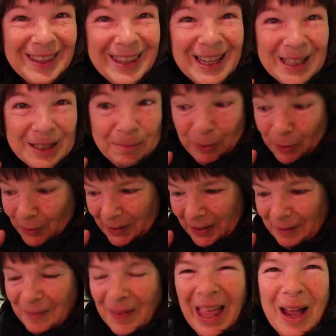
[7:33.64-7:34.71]
at this
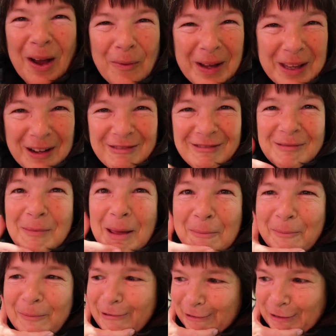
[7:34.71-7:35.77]
point when I
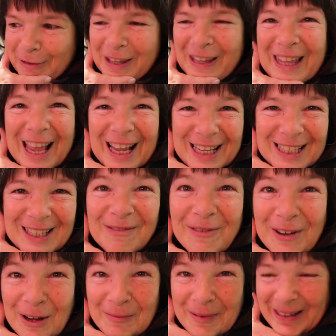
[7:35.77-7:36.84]
remember all the negative
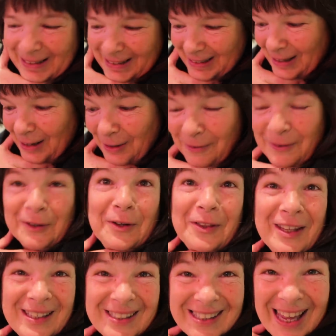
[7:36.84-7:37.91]
comments that I've got
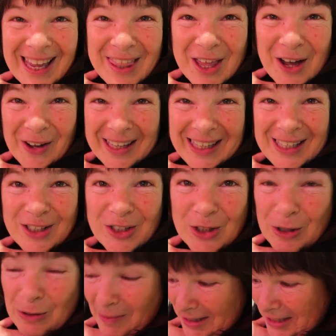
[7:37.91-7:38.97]
that say that I eat
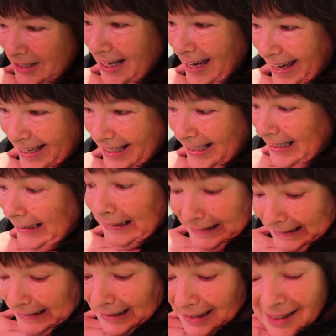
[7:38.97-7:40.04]
too much cake,
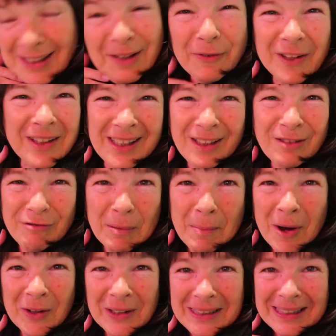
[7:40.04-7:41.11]
as if I need
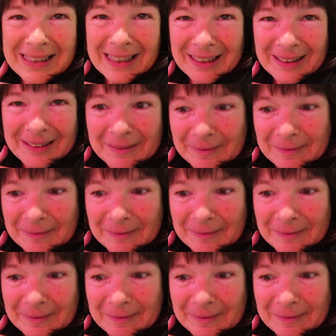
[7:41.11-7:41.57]
reminding.